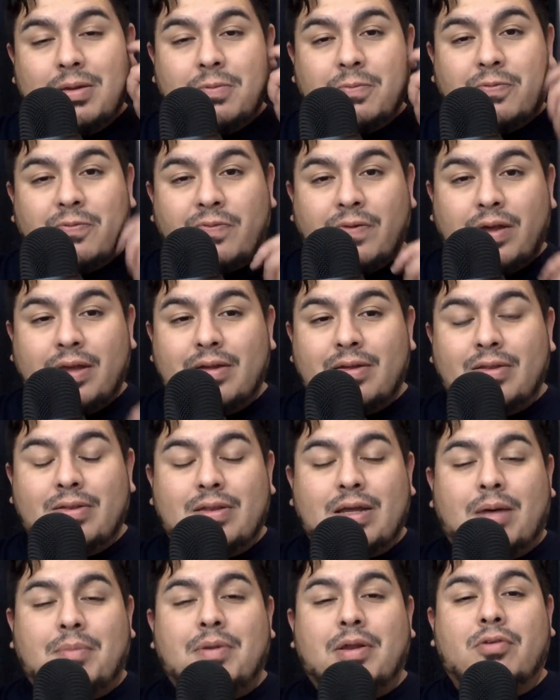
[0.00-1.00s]
him fight
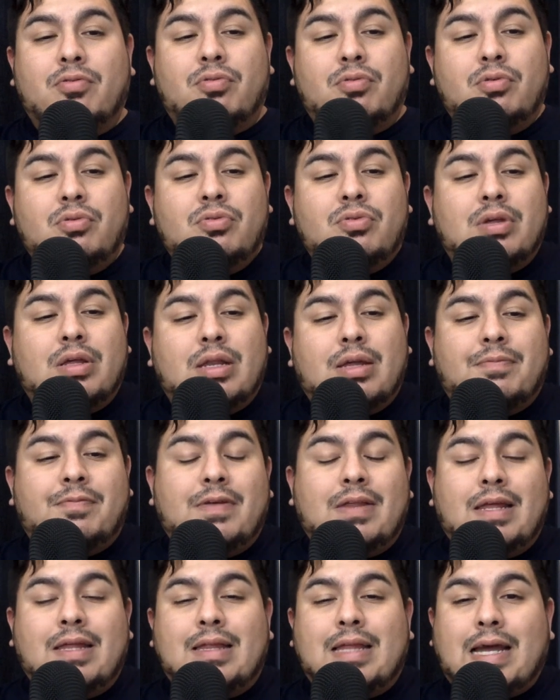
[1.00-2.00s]
Dominic Cruz, and I
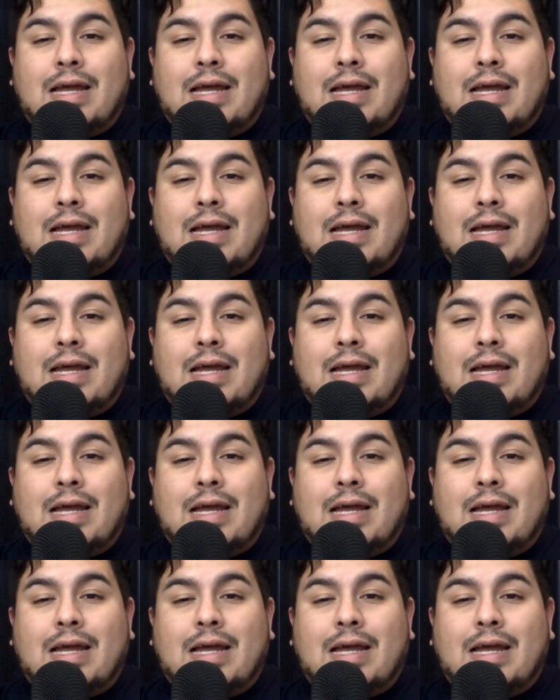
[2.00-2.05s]
feel like